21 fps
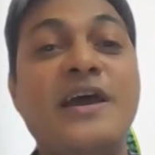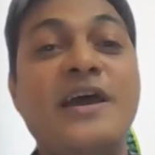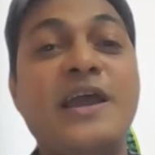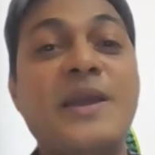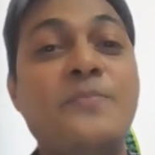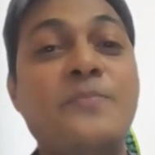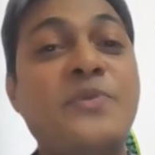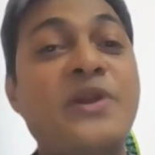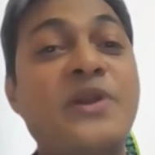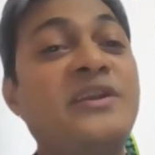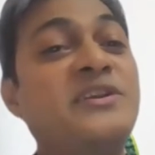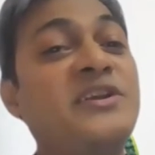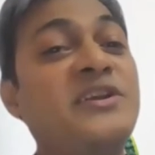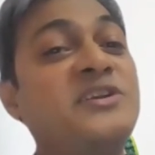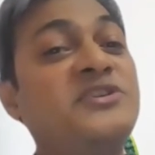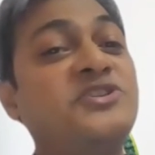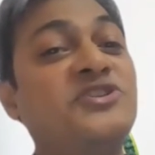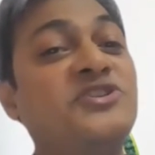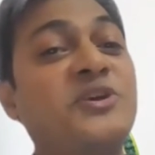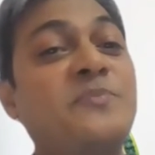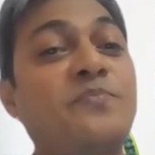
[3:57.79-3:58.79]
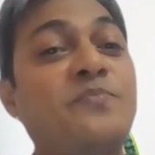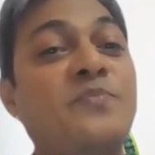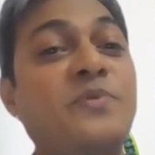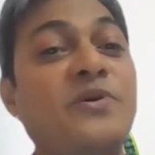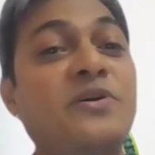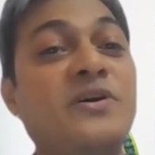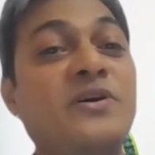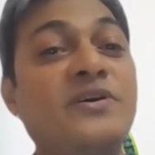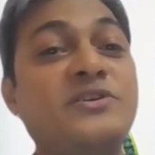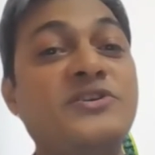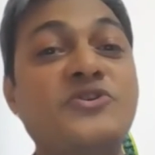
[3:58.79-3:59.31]
apprenticeship
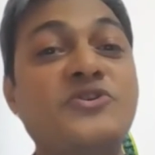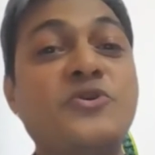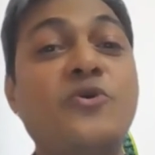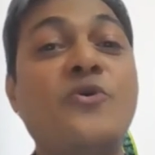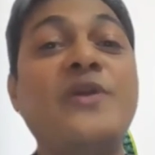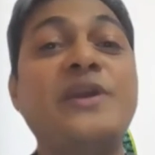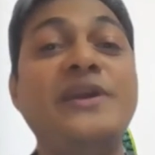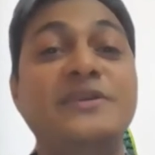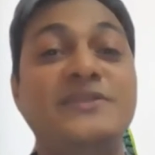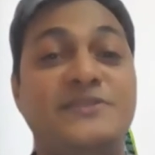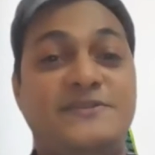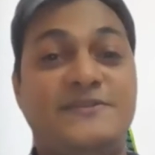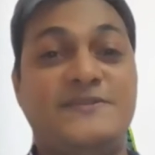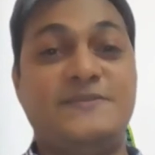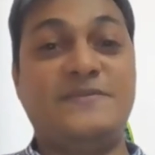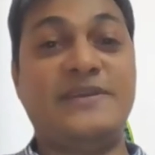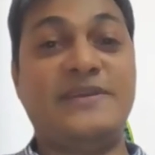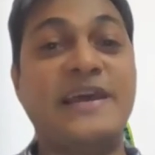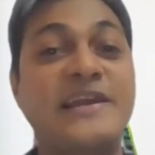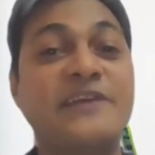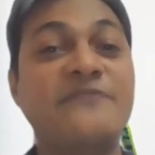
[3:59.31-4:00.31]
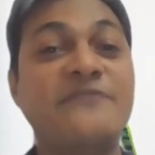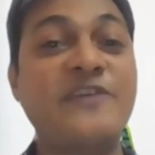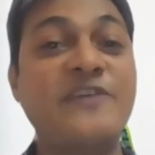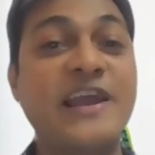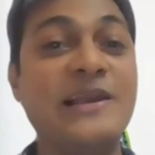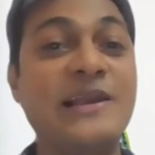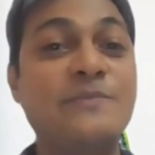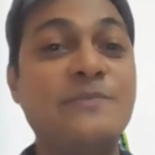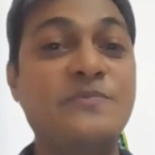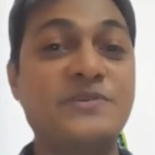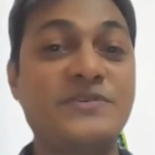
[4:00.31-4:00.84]
stories that have
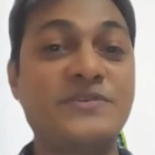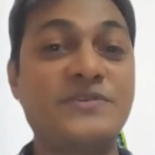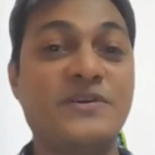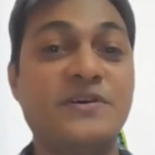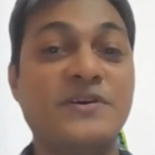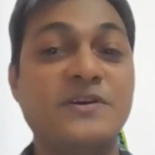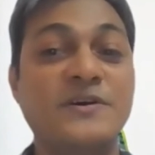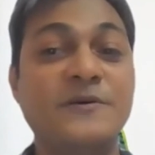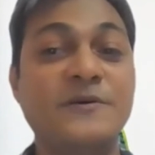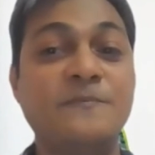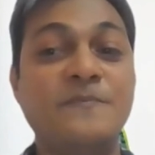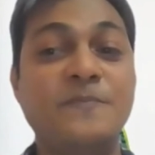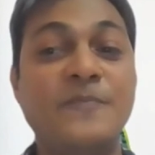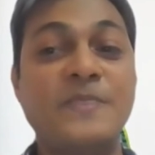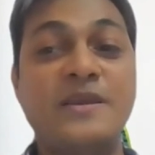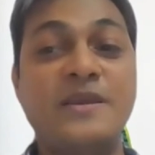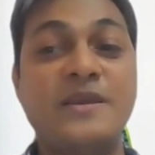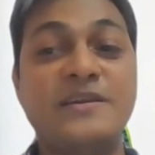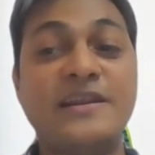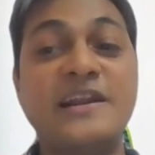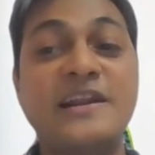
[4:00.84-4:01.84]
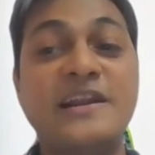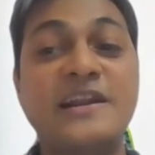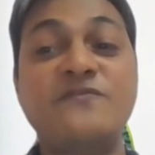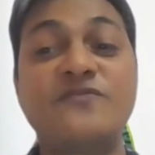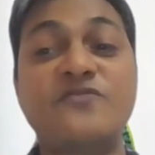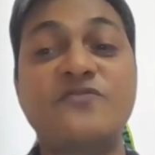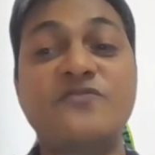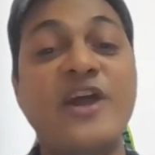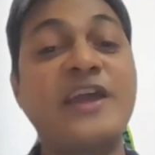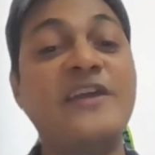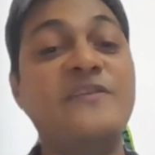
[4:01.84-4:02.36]
helped, that have
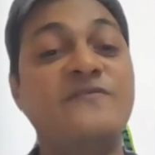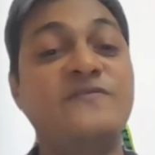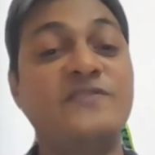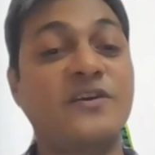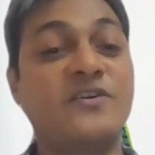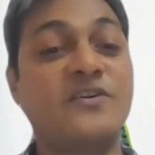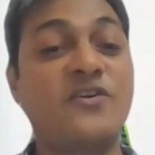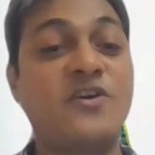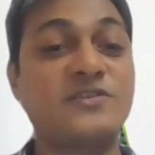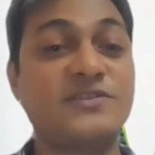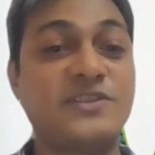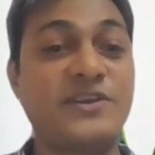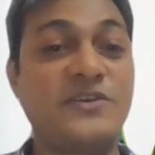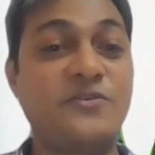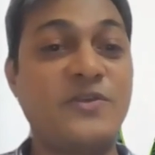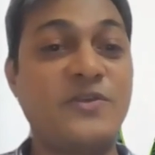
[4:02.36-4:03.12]
thrived across